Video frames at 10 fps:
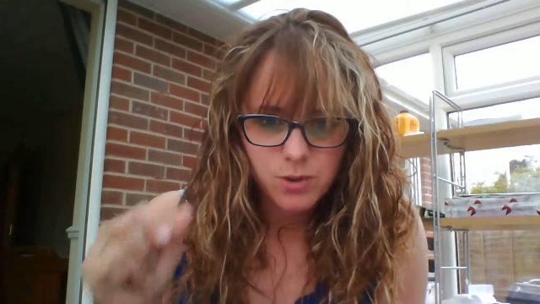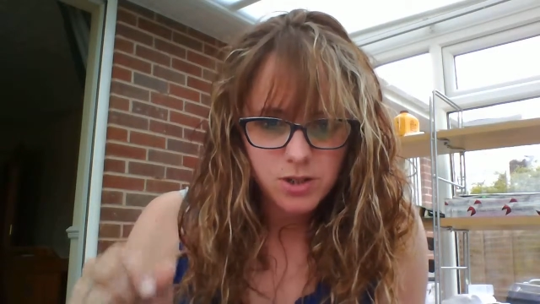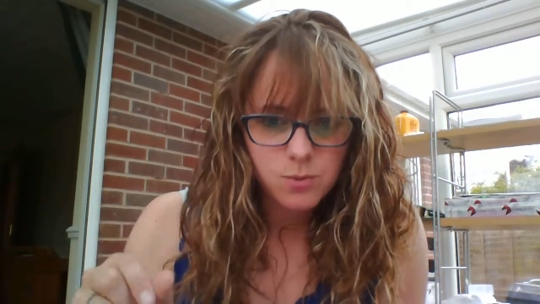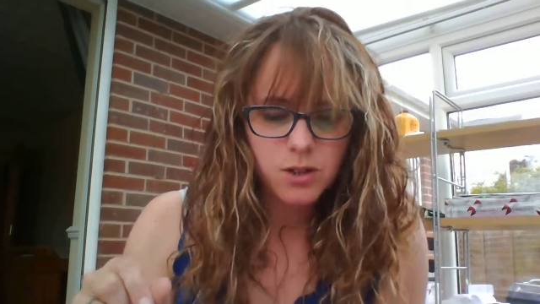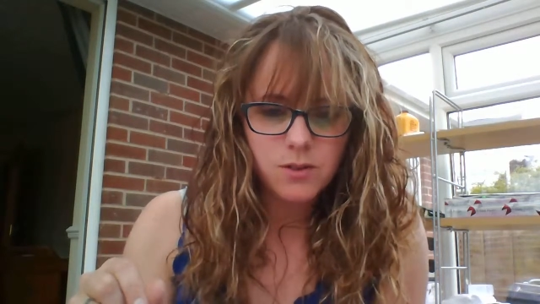
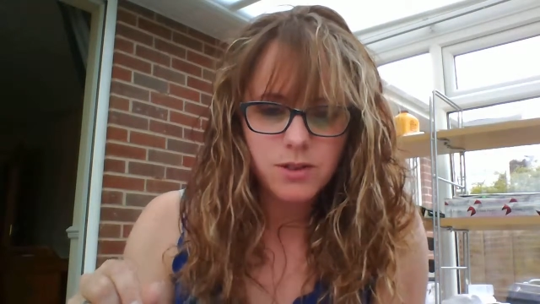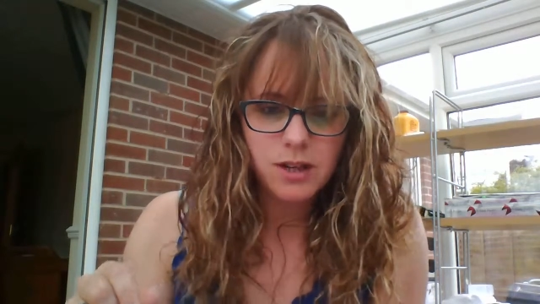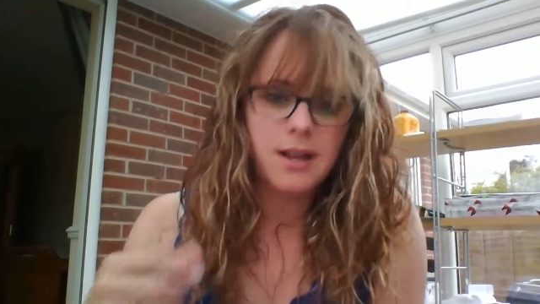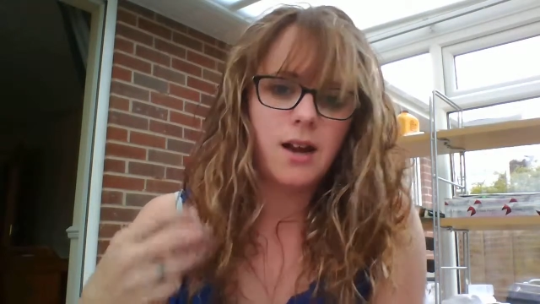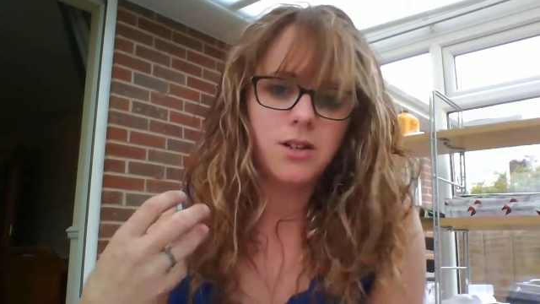which is what you've
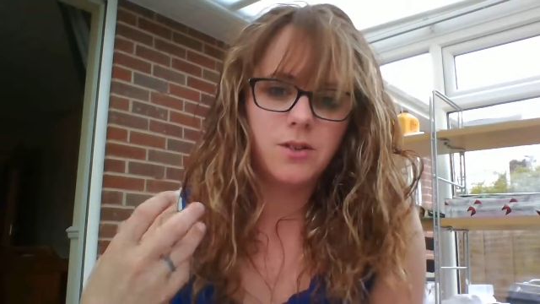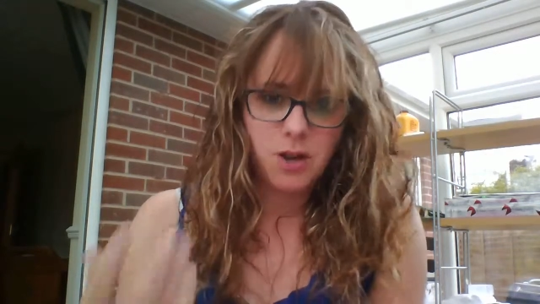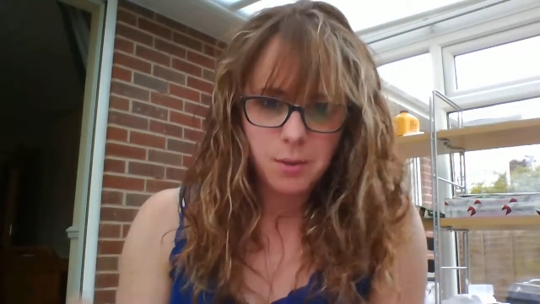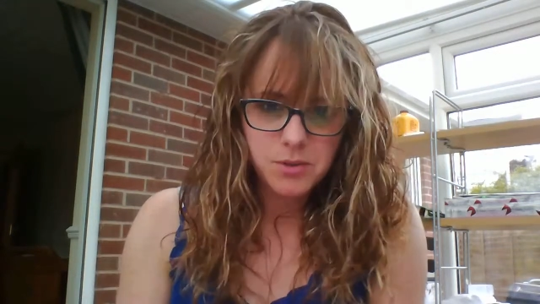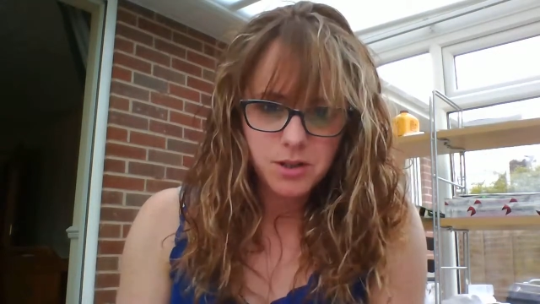done now,
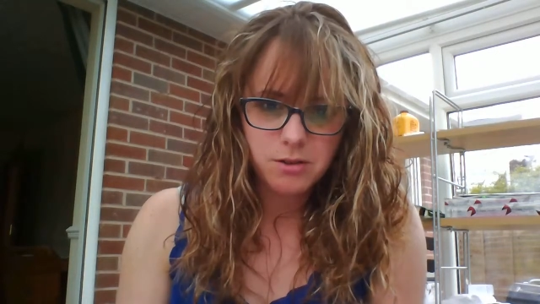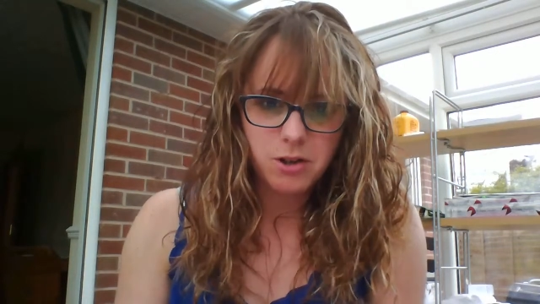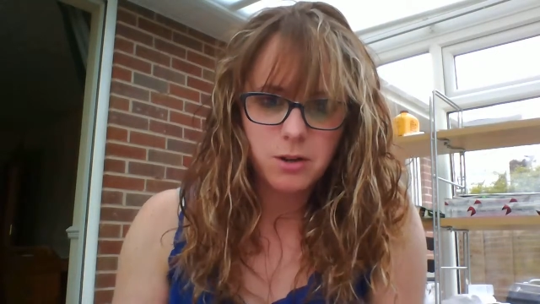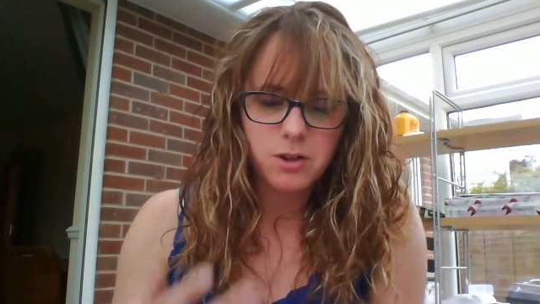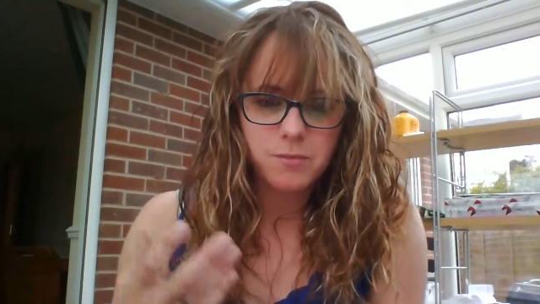you've come to the
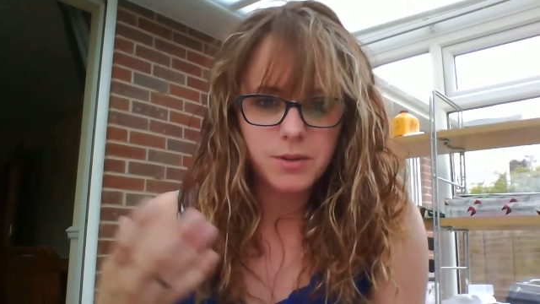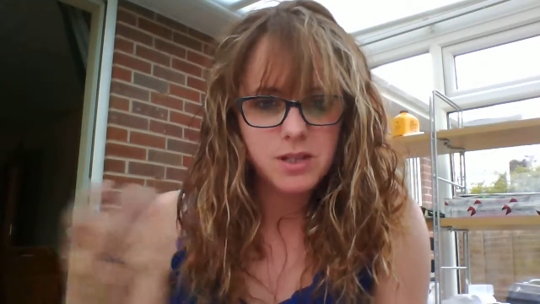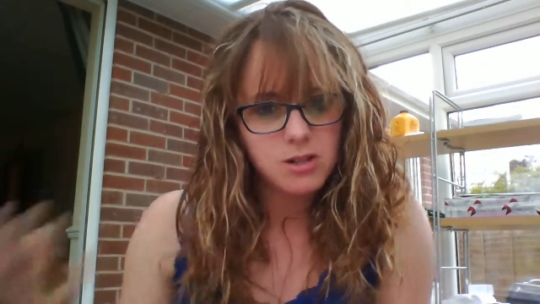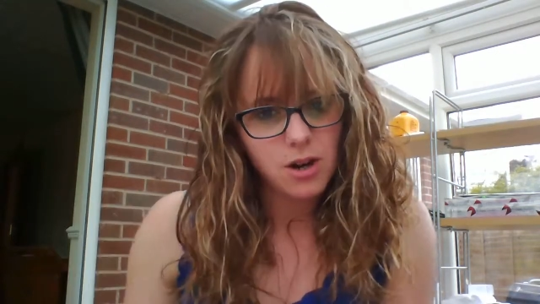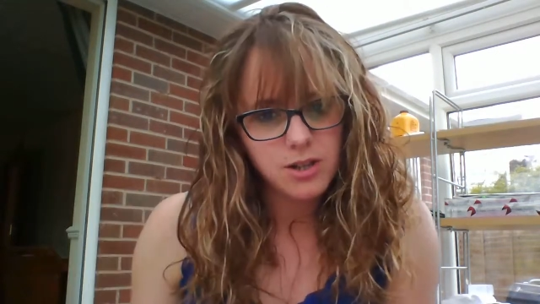group, you've
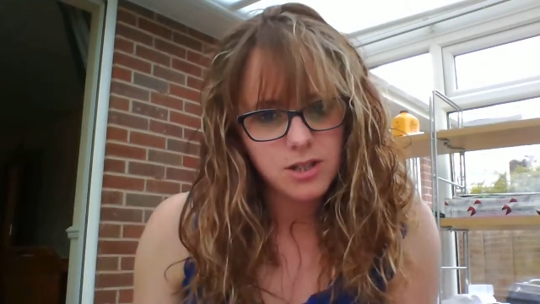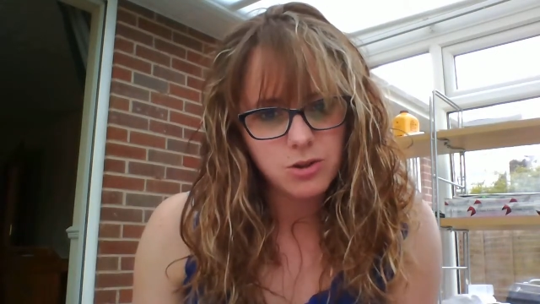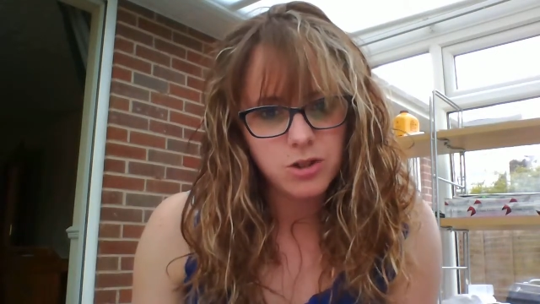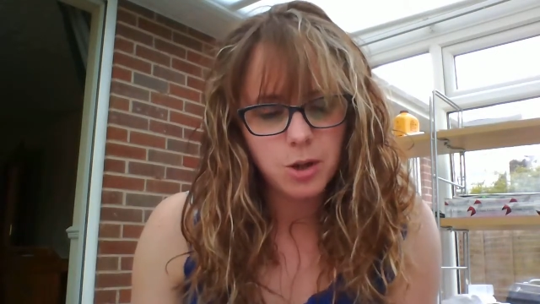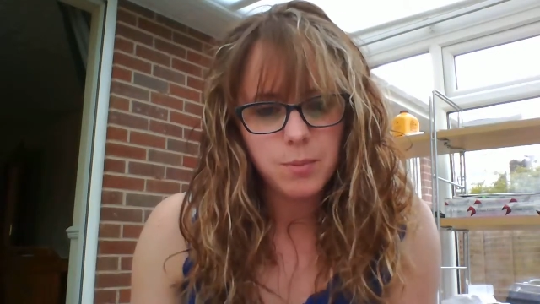been
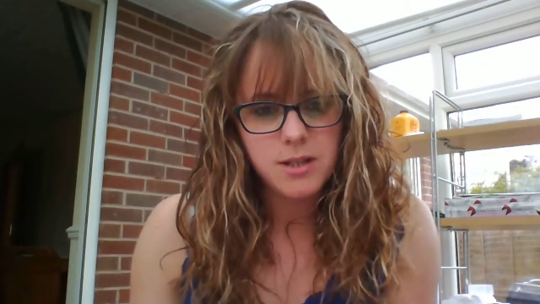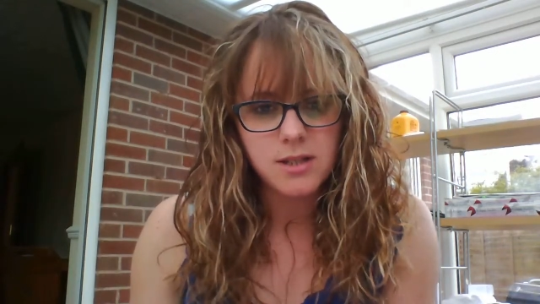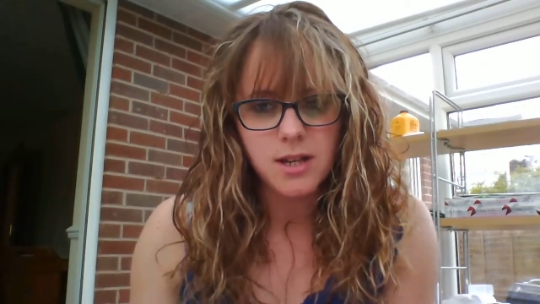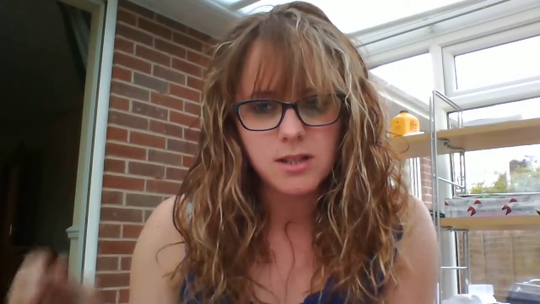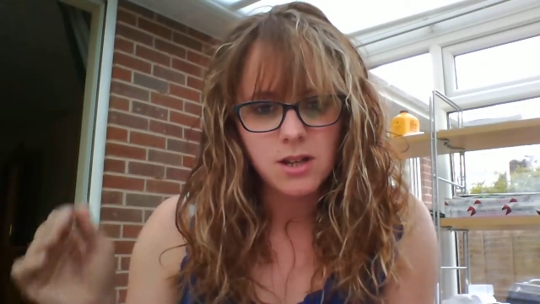started your new
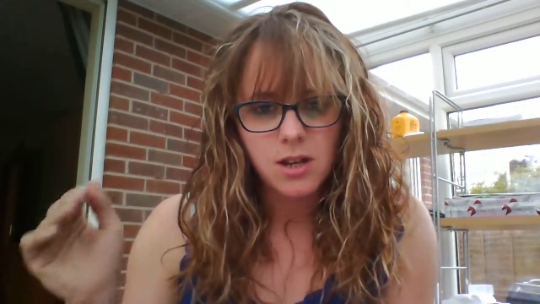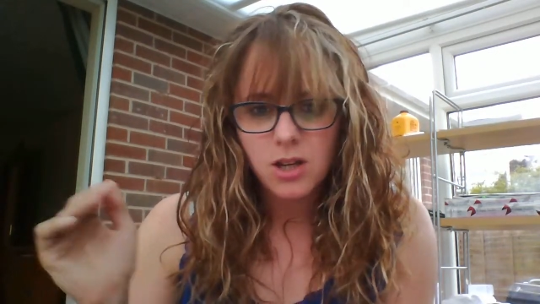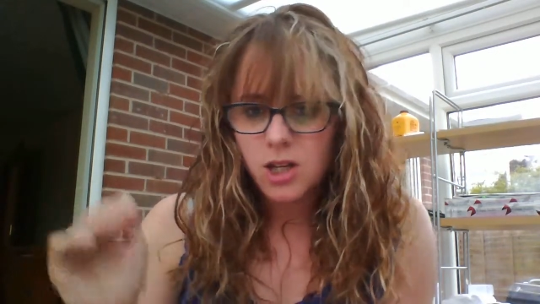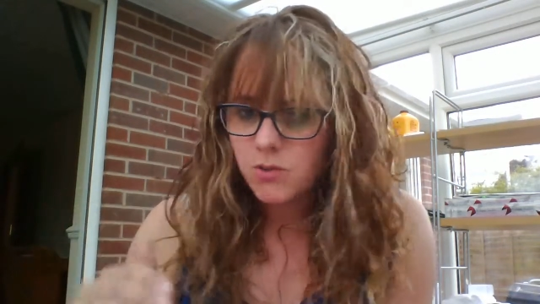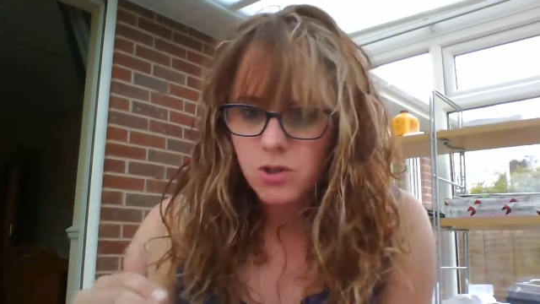business,
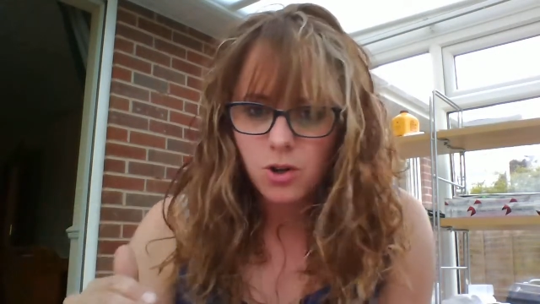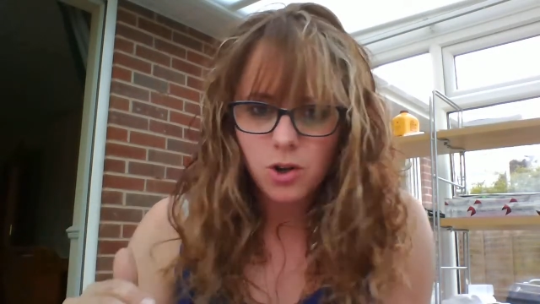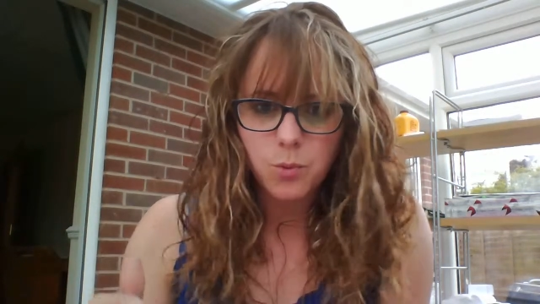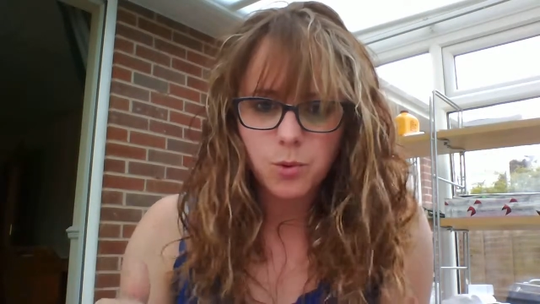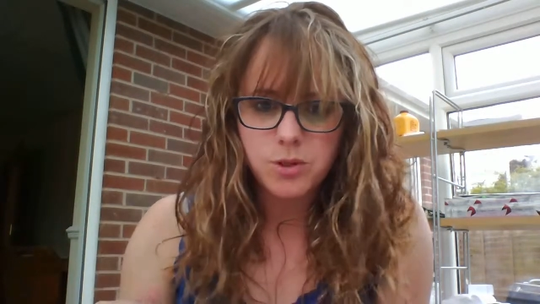you've just
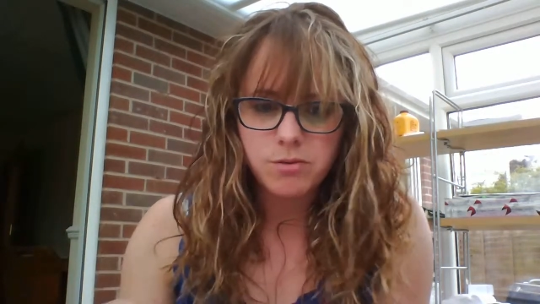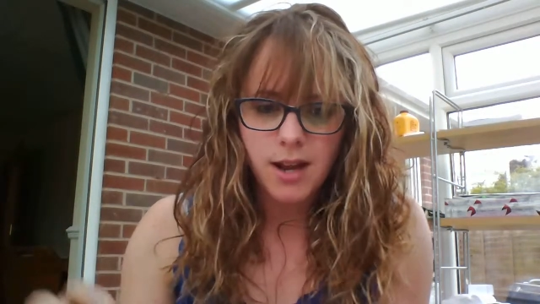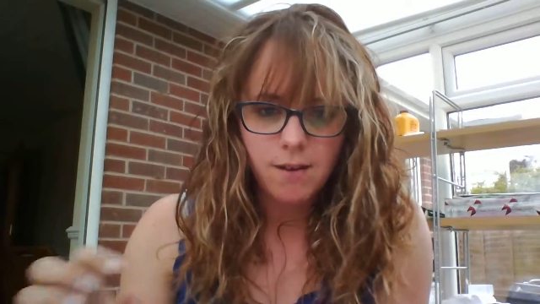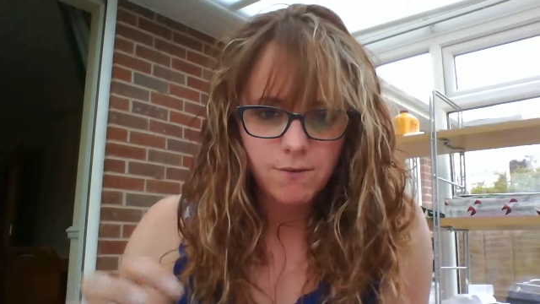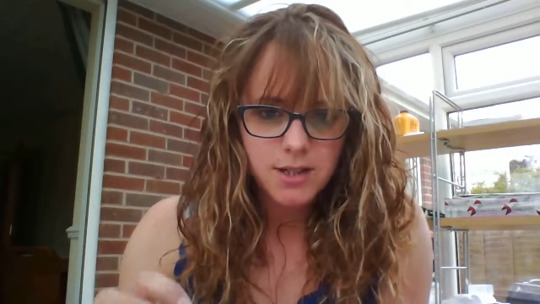got to water
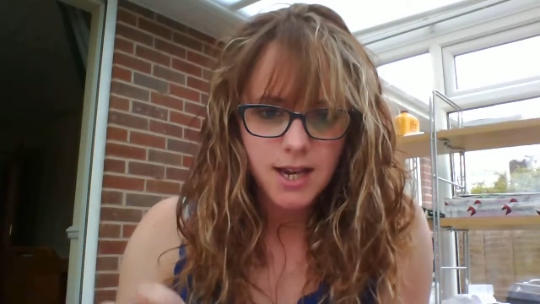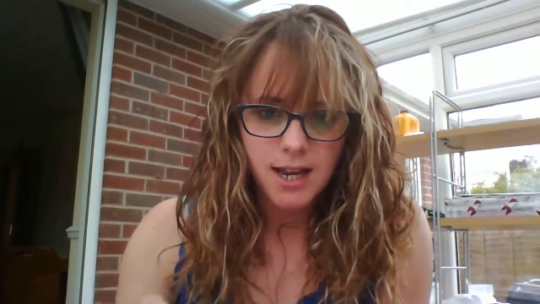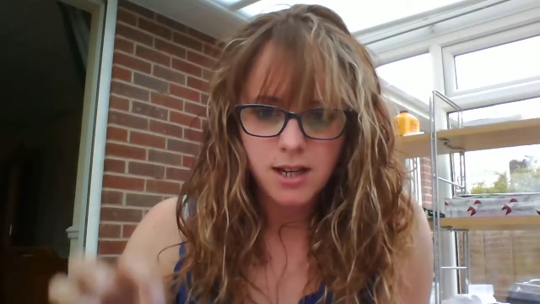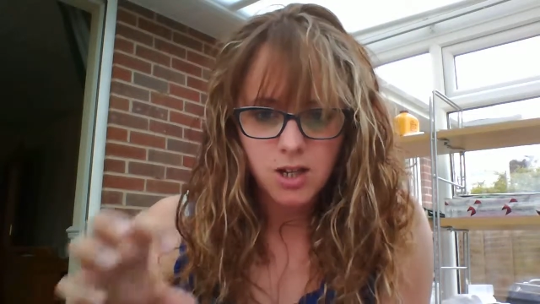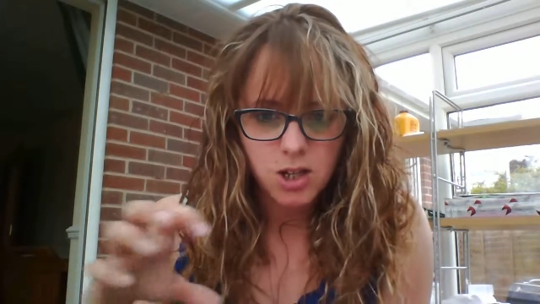it every
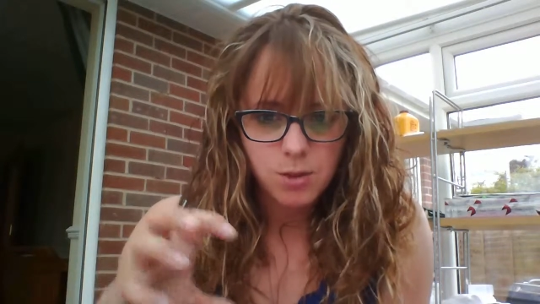day.